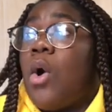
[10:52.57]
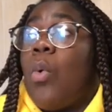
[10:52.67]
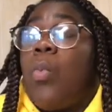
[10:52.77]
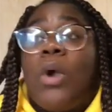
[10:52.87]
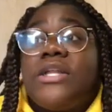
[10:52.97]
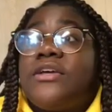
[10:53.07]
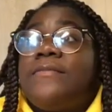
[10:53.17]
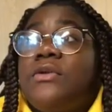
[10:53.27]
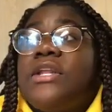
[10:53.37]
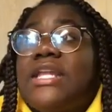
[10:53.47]
one
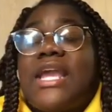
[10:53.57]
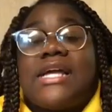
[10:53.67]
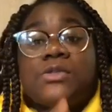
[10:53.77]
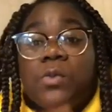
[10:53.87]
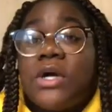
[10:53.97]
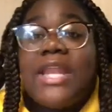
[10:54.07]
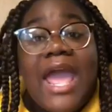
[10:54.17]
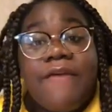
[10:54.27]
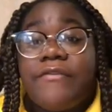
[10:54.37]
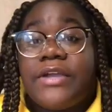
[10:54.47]
community, as one
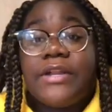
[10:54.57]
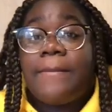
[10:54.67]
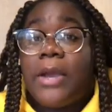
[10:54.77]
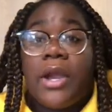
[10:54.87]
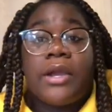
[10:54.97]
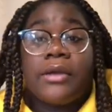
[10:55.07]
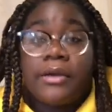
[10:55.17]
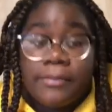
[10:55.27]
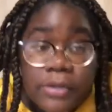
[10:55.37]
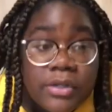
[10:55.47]
African American
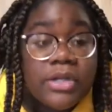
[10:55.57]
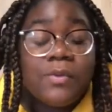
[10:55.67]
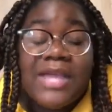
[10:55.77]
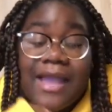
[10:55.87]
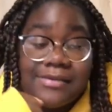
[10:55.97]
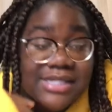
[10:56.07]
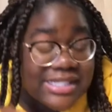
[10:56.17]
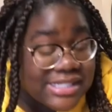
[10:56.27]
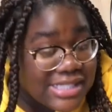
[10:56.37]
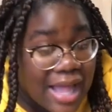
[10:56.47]
community. We have to
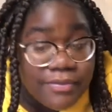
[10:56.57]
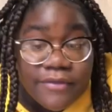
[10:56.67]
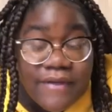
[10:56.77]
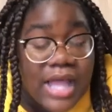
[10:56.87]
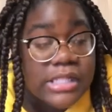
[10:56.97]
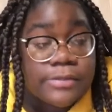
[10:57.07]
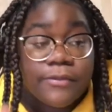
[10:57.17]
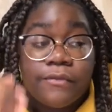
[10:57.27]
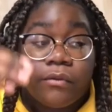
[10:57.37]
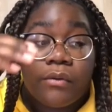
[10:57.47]
stop the violence
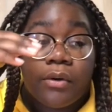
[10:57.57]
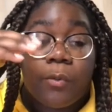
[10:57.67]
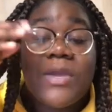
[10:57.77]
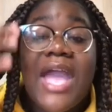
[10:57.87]
before we